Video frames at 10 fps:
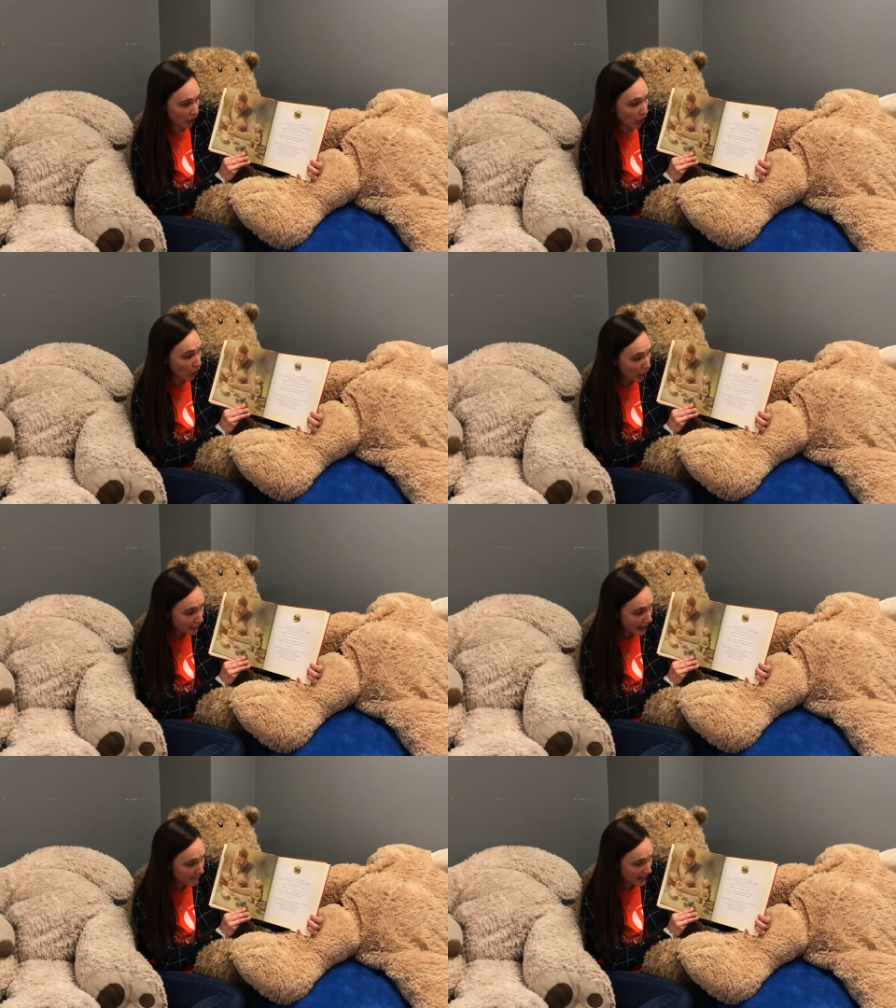All
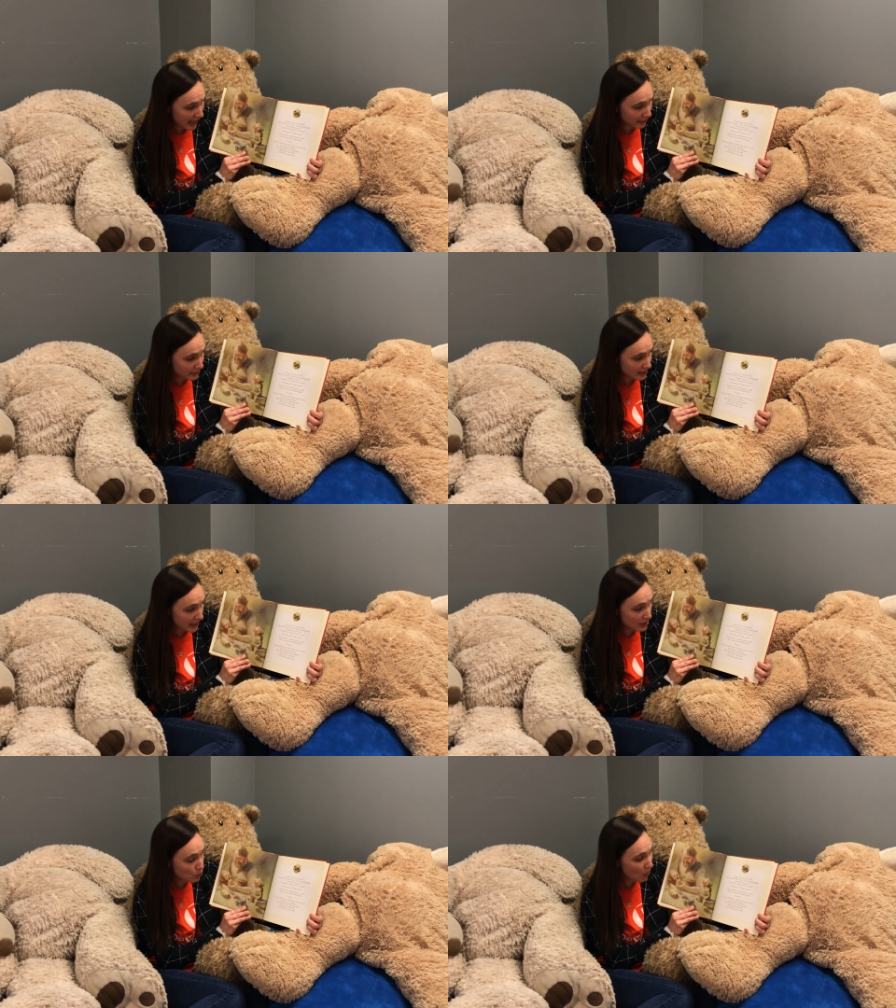that matters
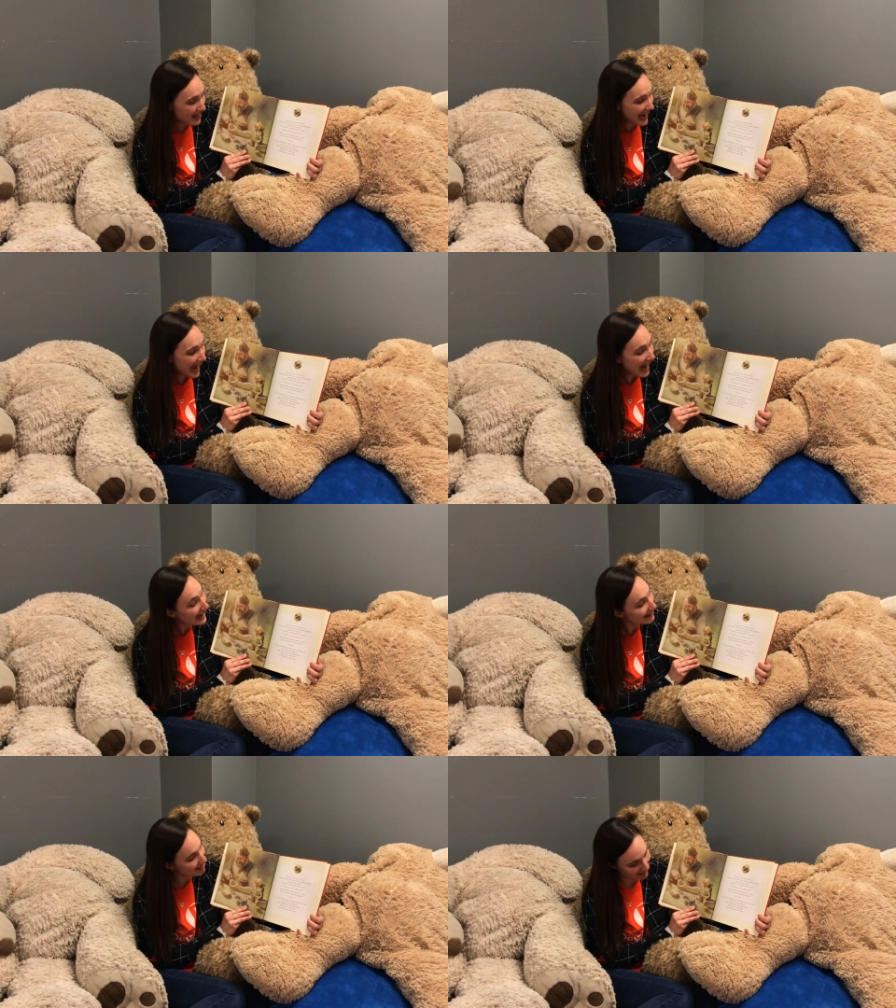is what
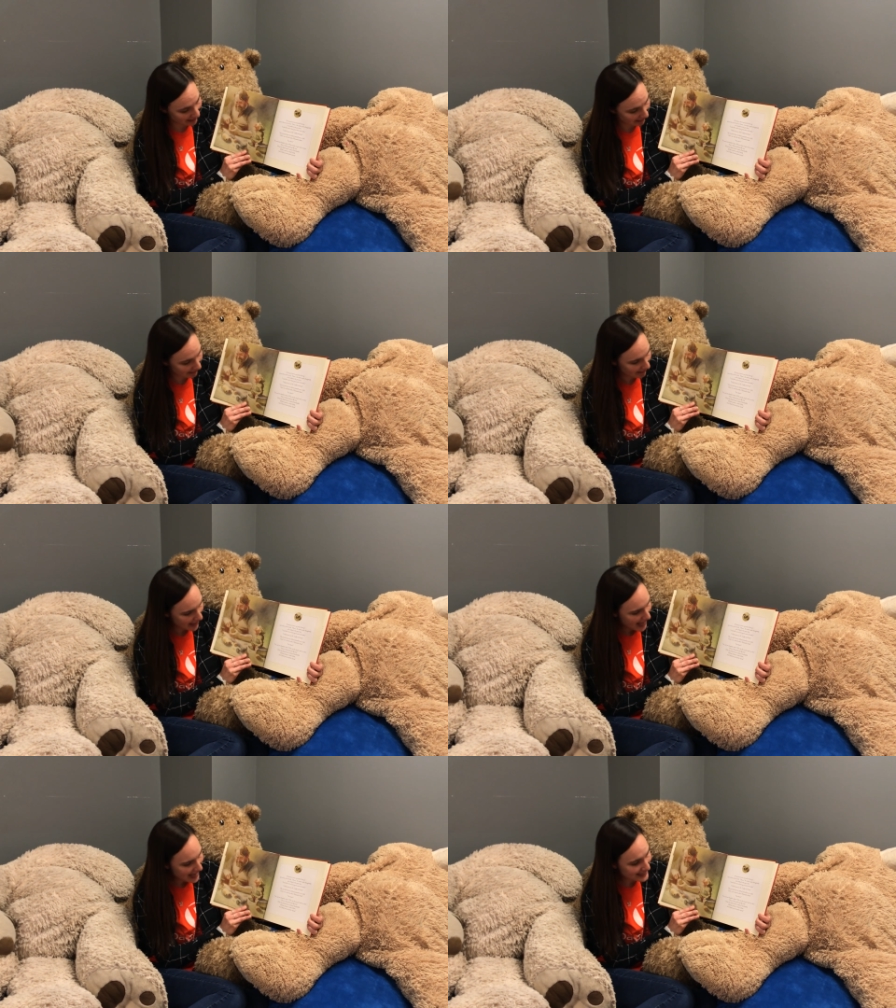I think,
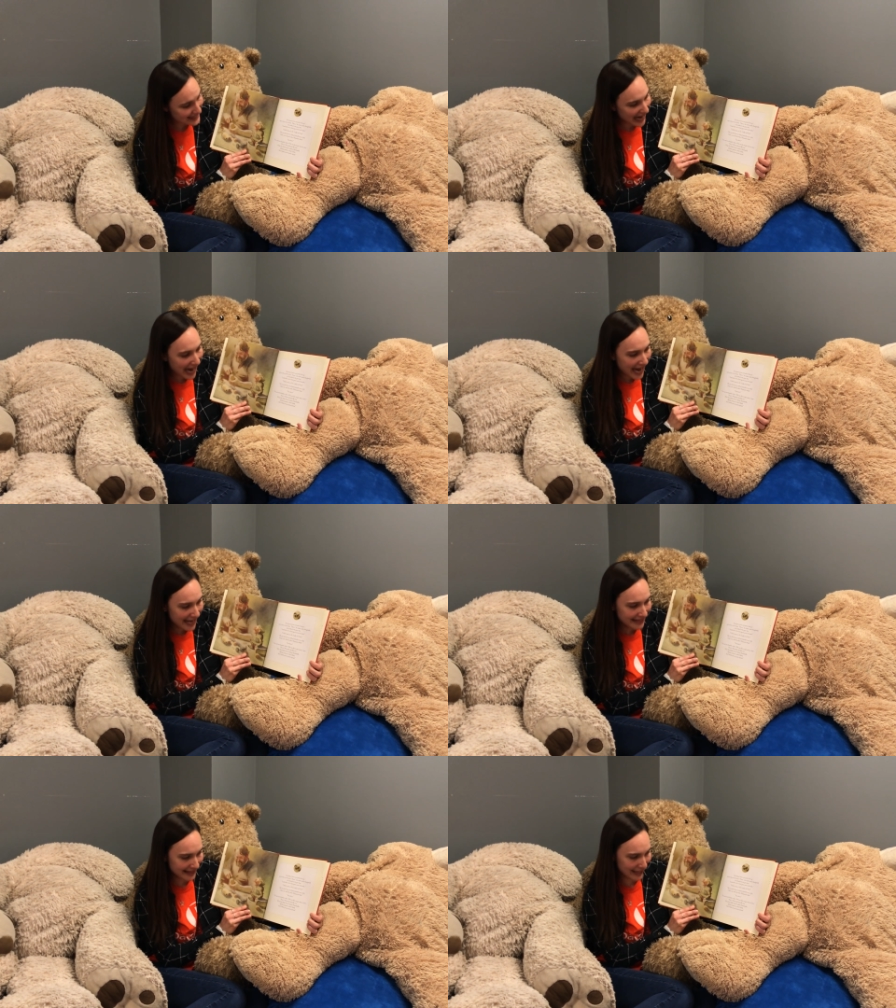and
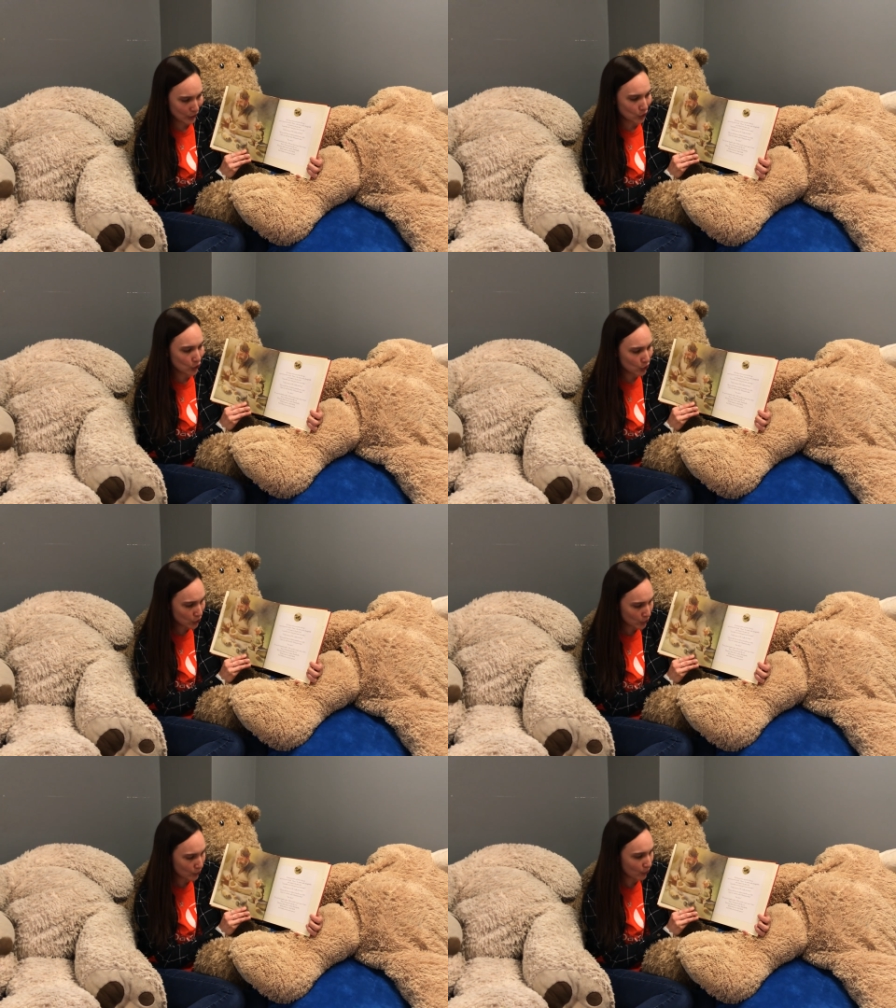I think
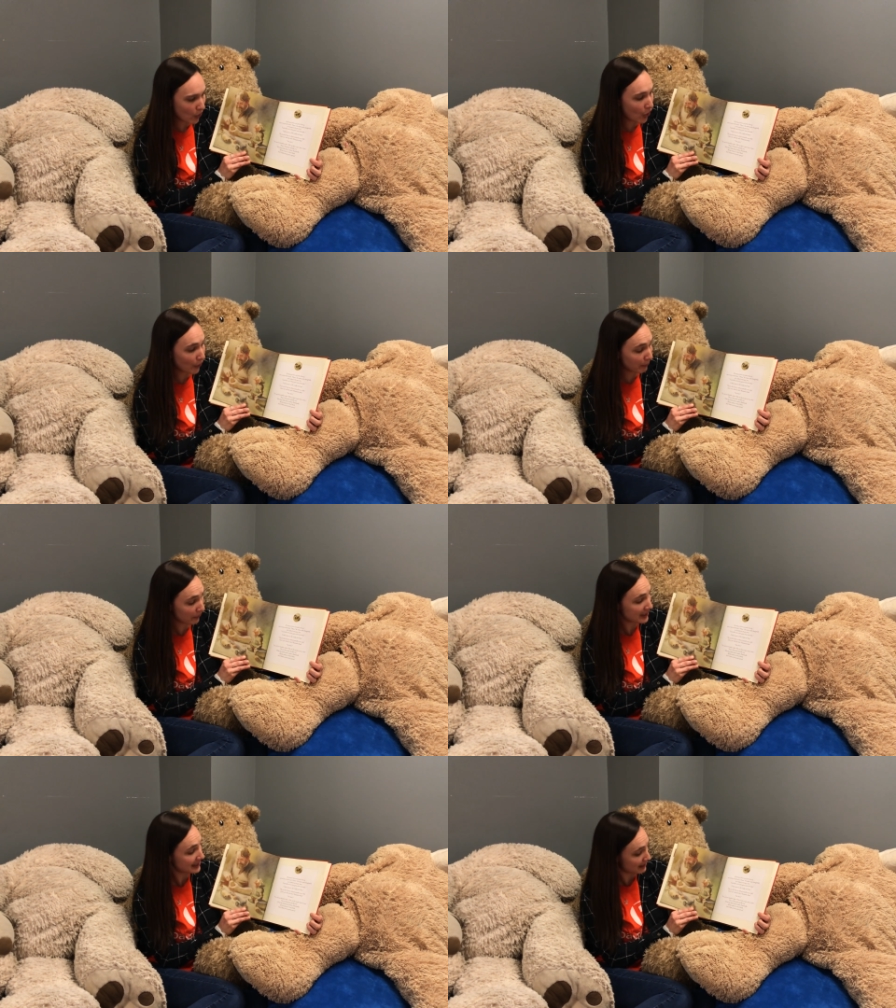you are
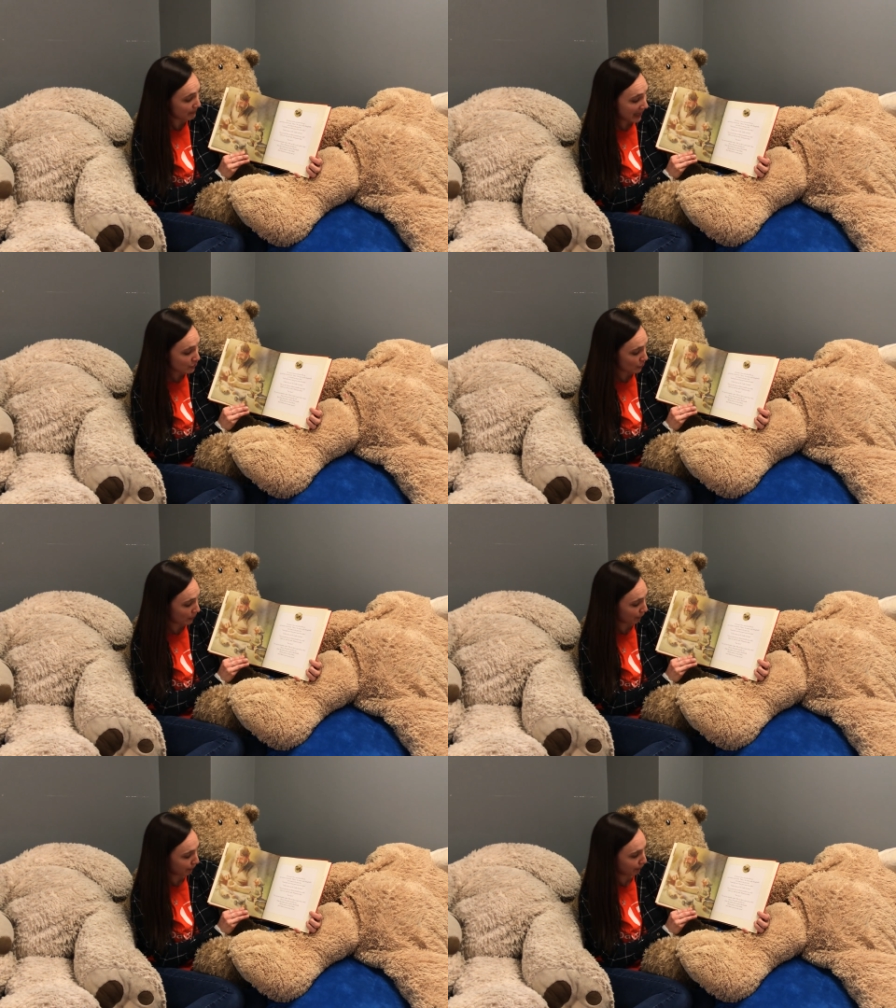pretty special."